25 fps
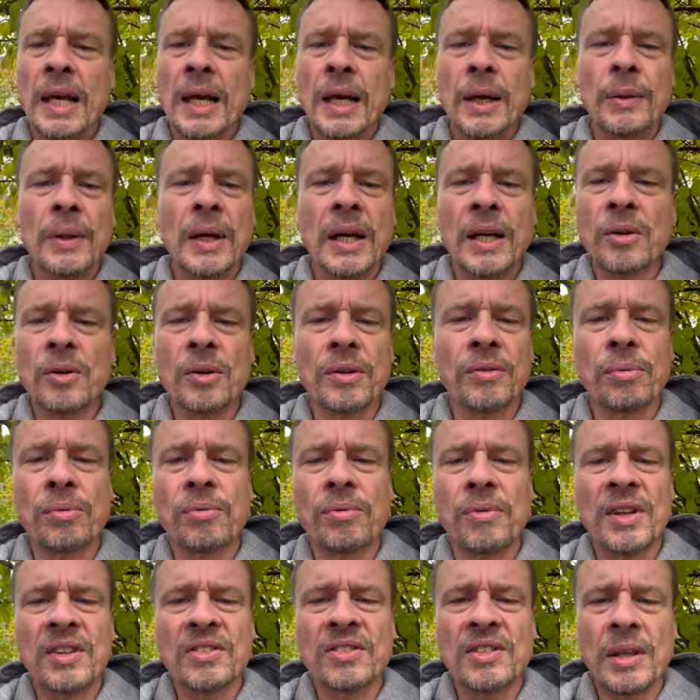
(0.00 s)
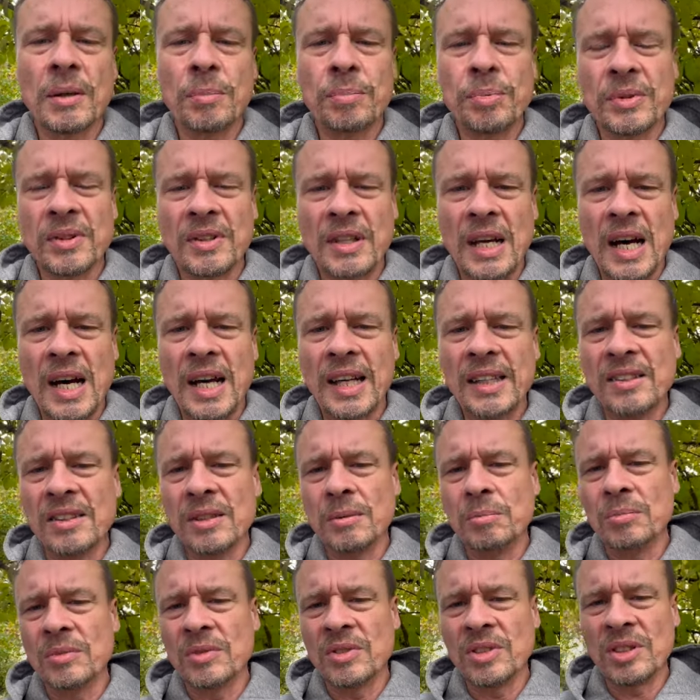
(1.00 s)
they are not three separate
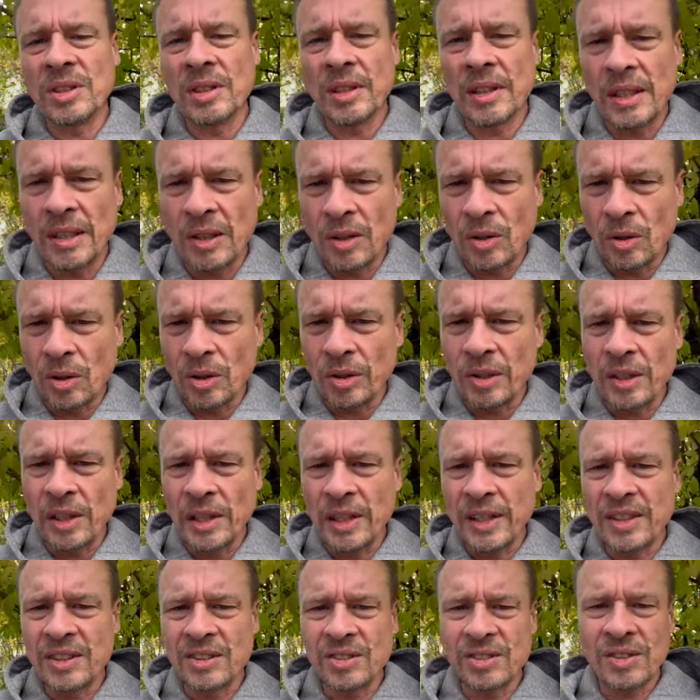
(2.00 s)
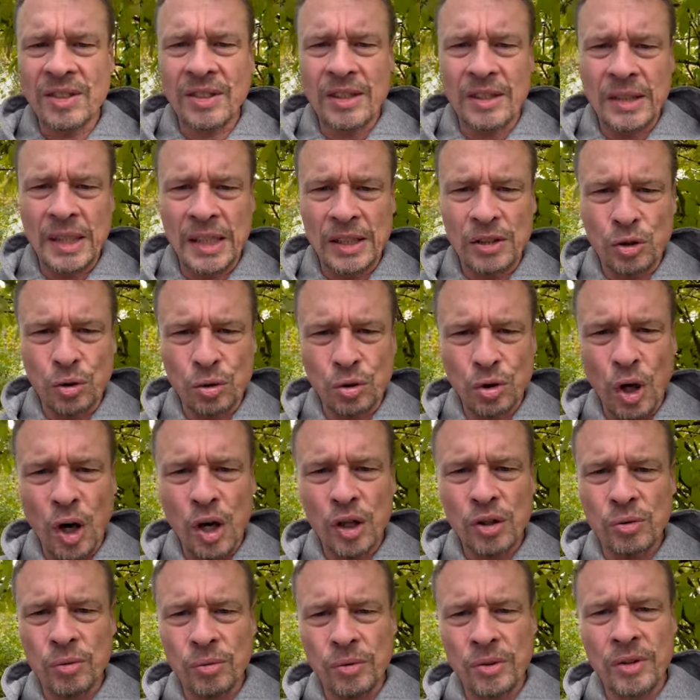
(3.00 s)
items on a list that you talk to,